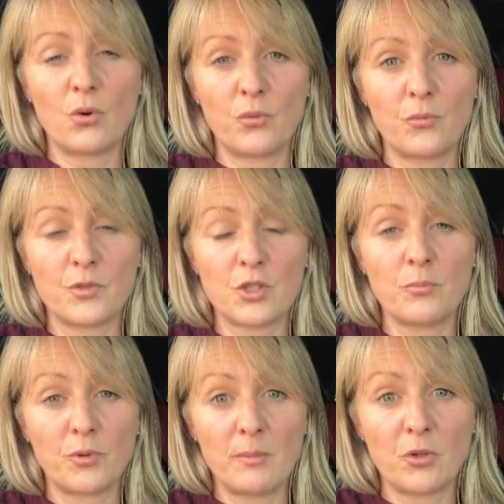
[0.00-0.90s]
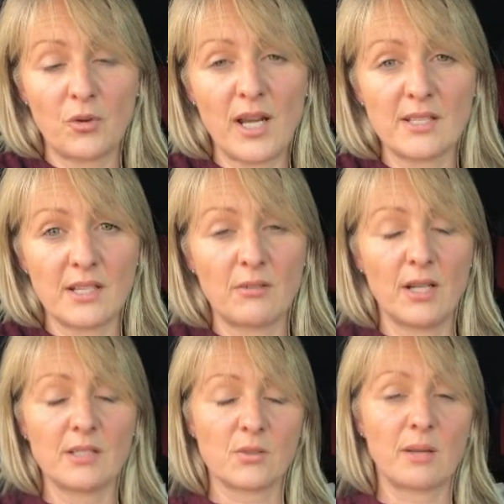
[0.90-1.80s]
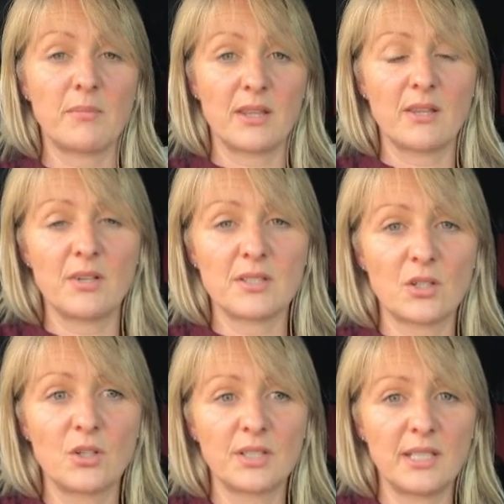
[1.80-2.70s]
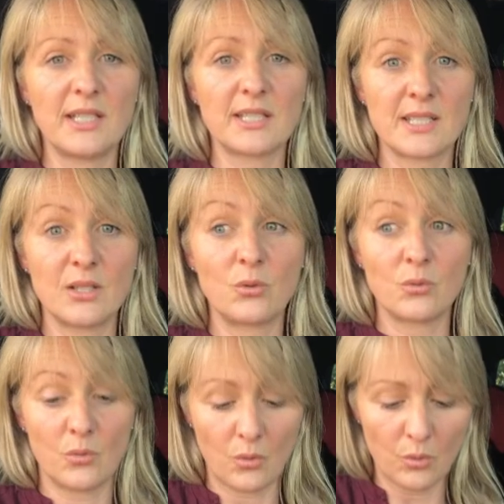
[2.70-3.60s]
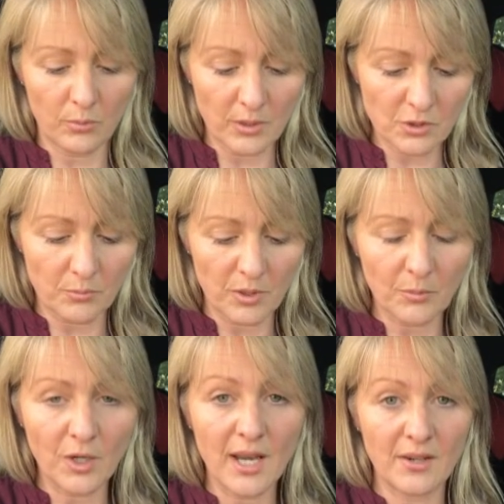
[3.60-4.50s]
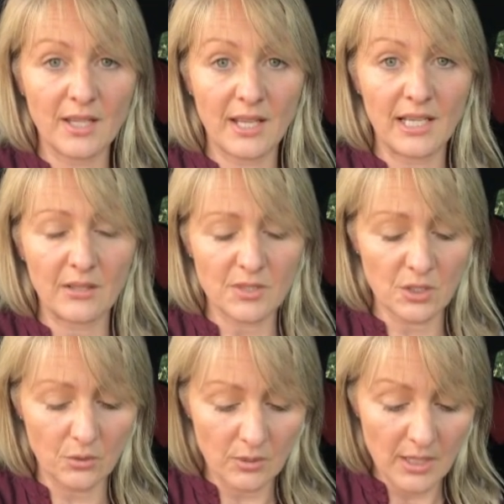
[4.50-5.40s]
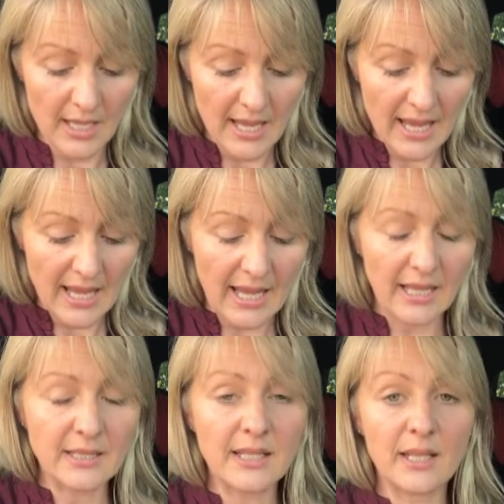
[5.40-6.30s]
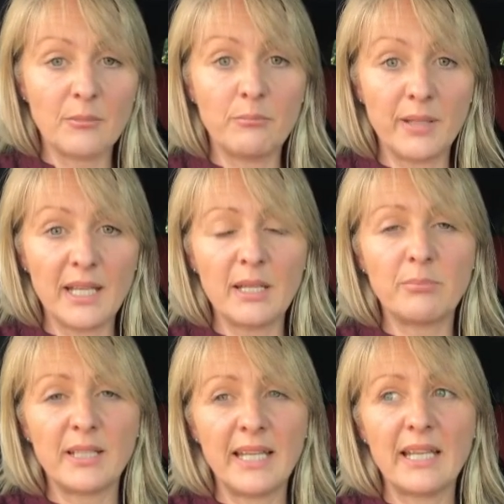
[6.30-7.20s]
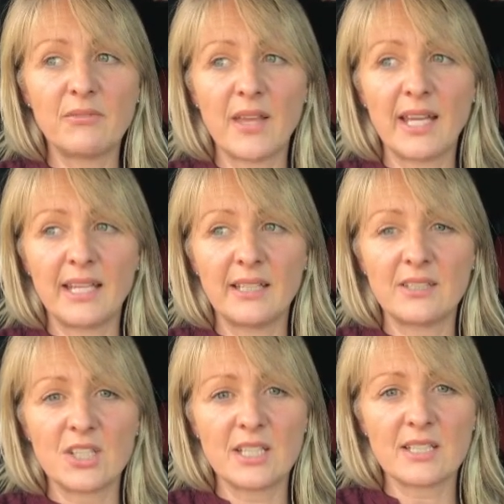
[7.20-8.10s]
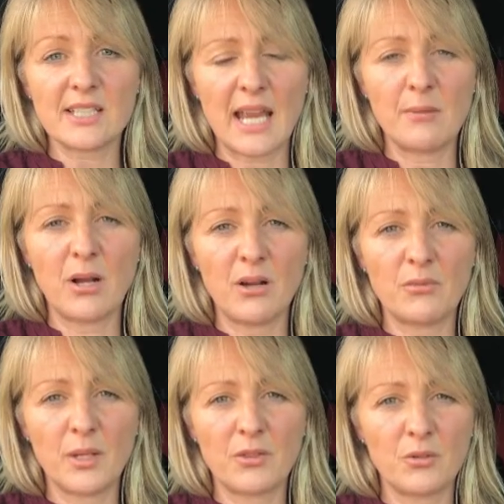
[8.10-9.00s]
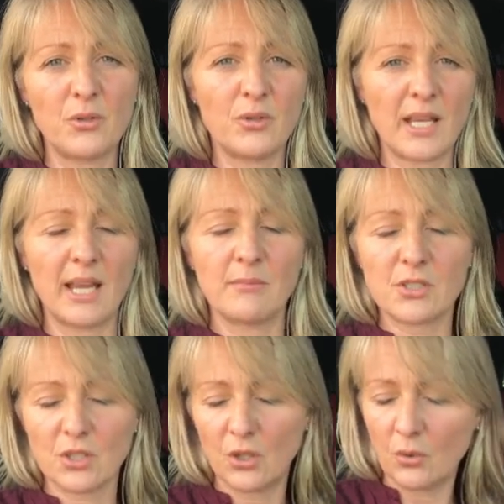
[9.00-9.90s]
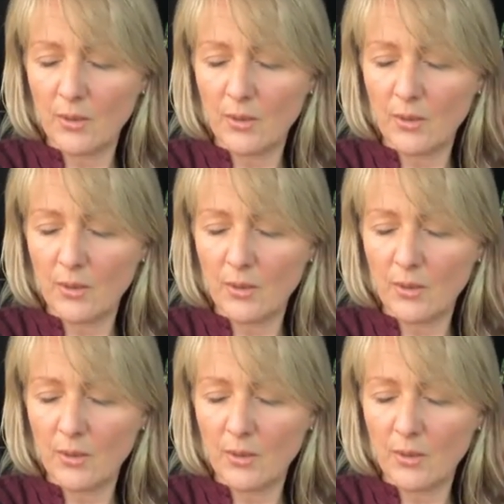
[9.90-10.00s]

supreme creator, right? So admit that there is a God and he is the all supreme creator, and that he loves you. And then B, believe that Jesus came halfway through the game to